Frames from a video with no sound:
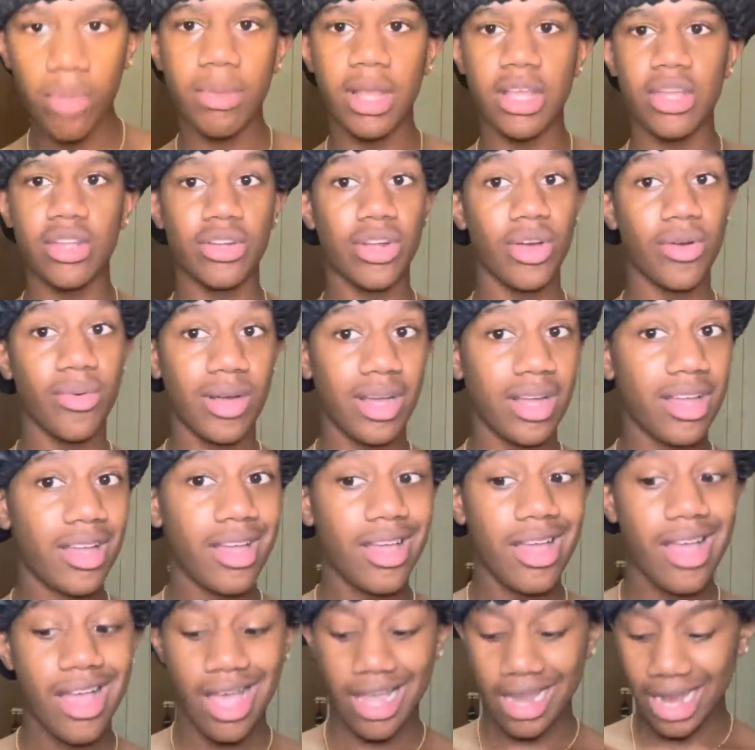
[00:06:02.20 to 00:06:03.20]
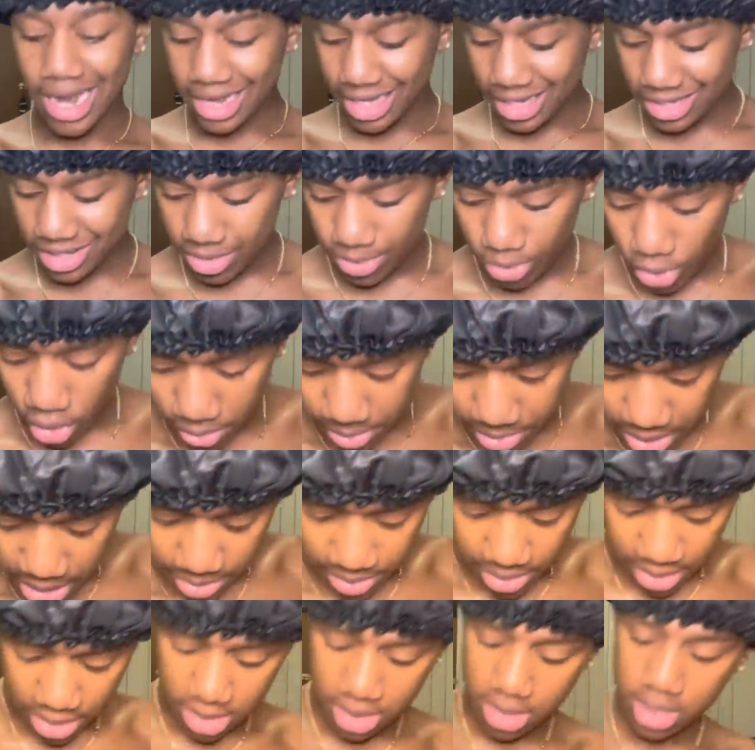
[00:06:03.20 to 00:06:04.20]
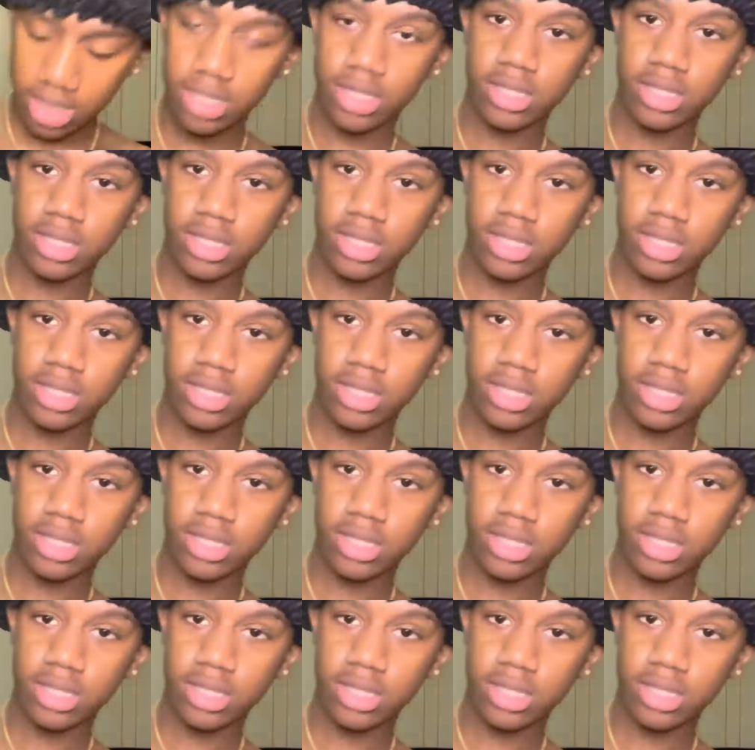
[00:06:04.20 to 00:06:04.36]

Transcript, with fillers: like, you know what? I gotta get some more BBs.